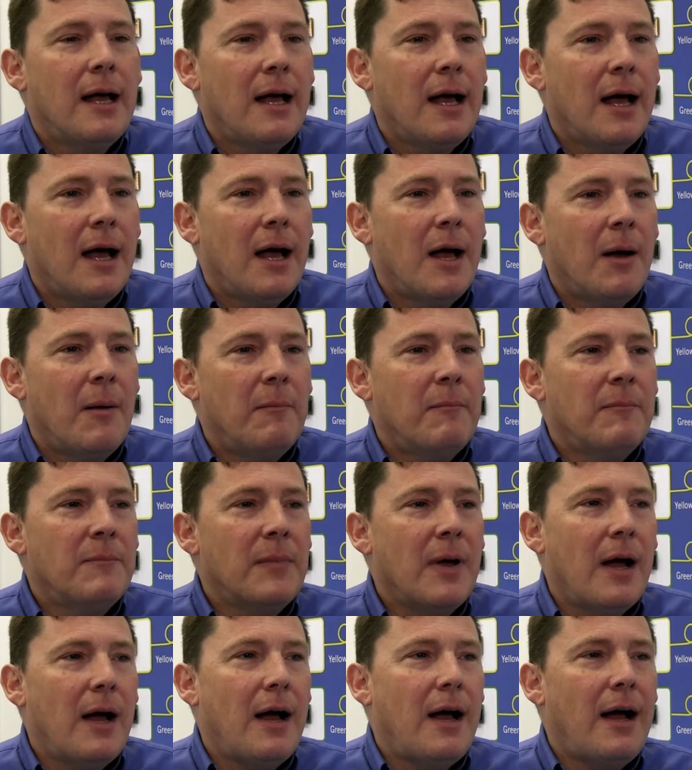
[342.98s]

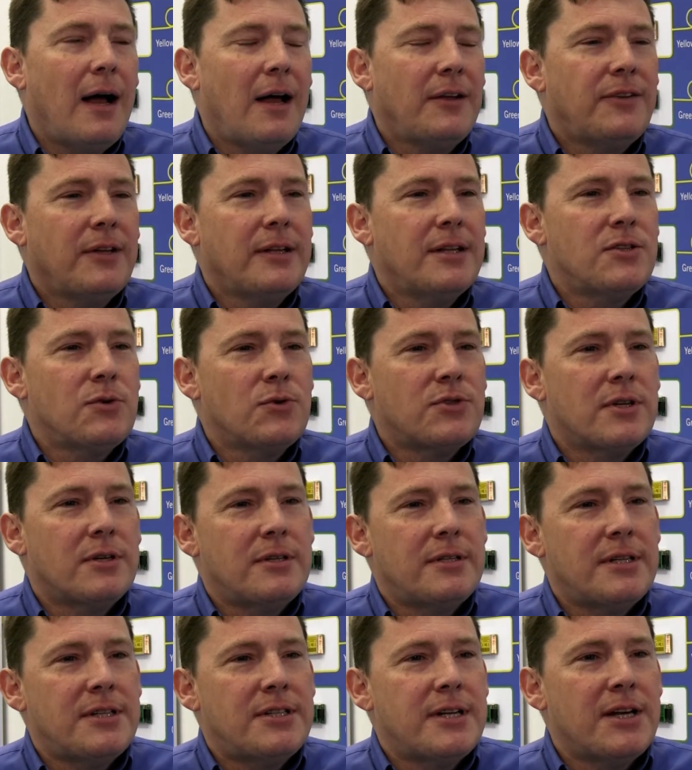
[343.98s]
I think there's also
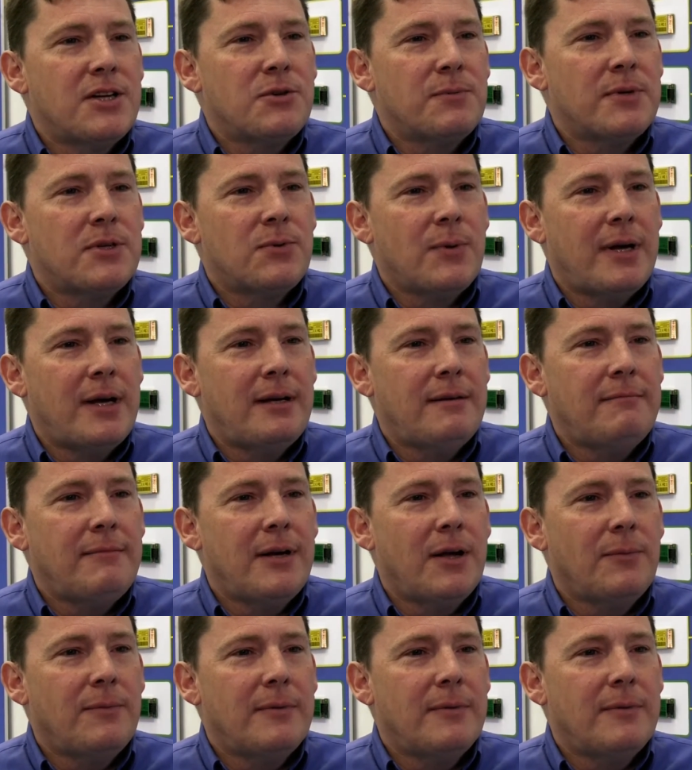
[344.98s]
a distinction between